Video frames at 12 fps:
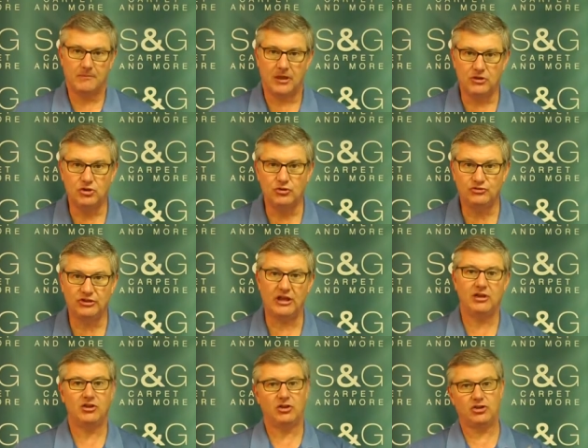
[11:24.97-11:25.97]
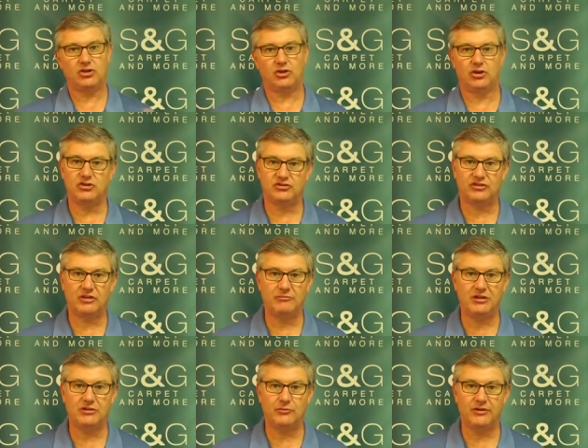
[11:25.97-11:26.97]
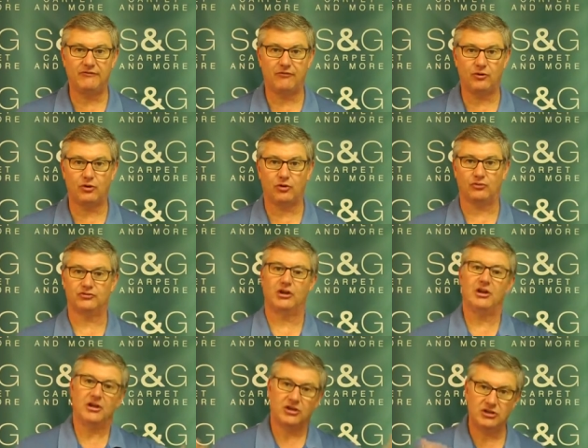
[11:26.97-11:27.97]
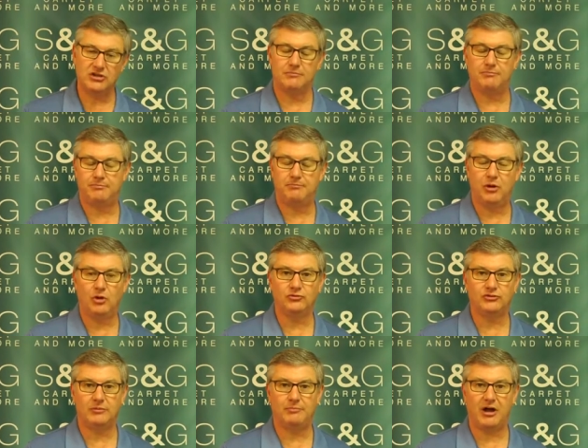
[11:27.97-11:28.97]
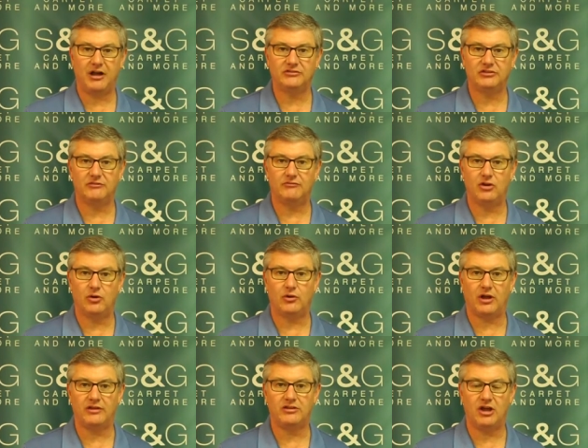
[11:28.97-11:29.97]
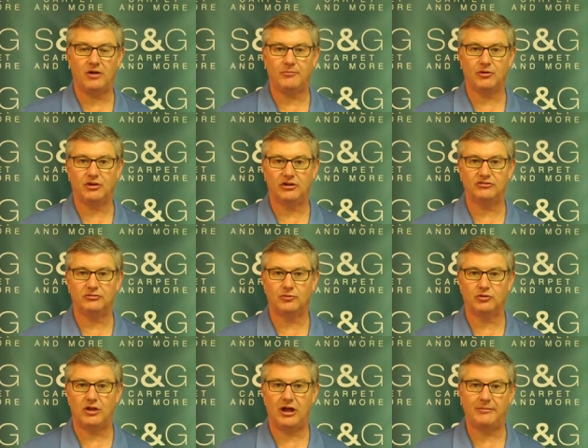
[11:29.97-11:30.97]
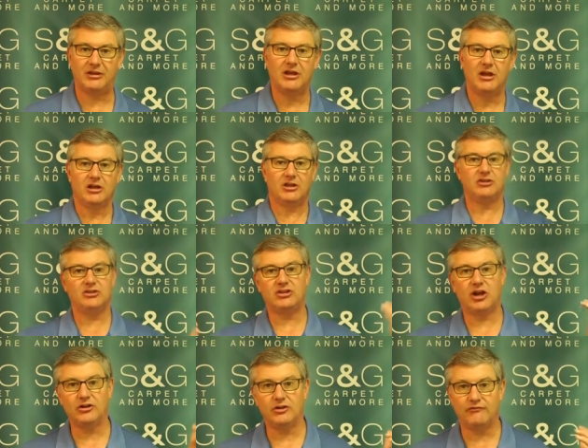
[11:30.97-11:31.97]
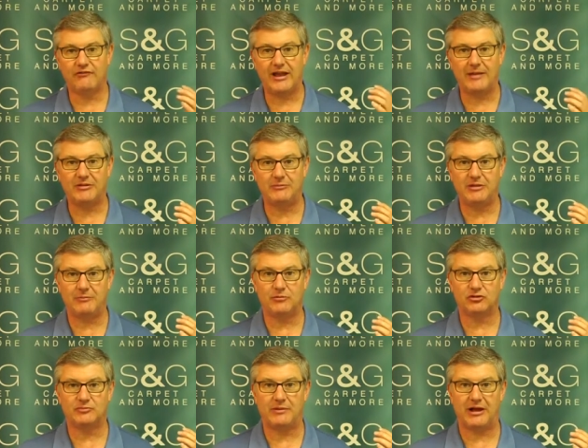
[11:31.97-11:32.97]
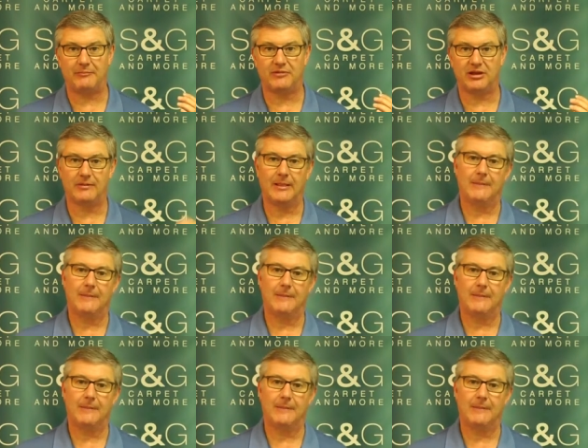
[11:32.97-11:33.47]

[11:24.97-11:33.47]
And you say, can you send me the referrals? Can you post a positive note on Yelp or customer lobby? Can you tell your family members about me?